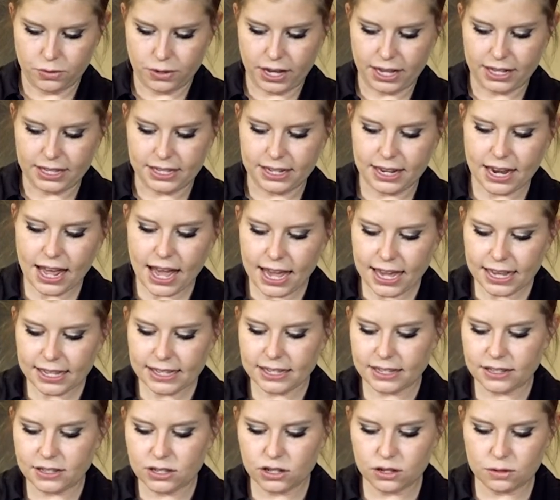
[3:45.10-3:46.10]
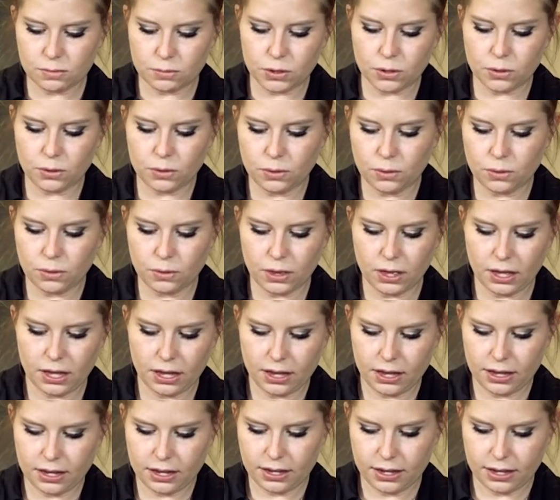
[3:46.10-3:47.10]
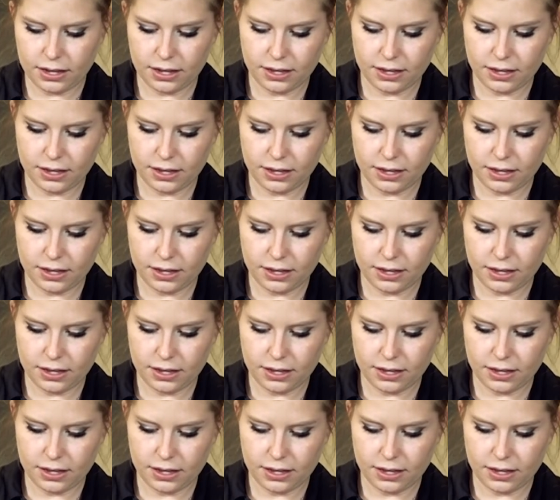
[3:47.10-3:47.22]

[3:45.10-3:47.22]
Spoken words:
so it gets nice and smooth.